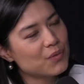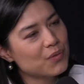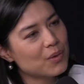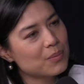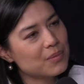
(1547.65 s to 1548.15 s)

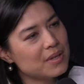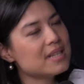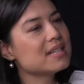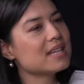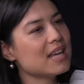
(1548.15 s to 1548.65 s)
from
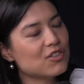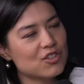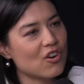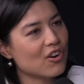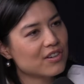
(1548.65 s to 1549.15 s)
East Asian
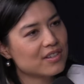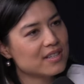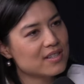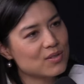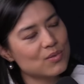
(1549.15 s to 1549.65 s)

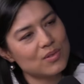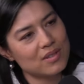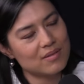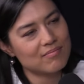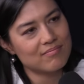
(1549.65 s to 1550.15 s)
artists to
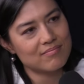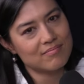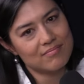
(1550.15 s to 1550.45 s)
the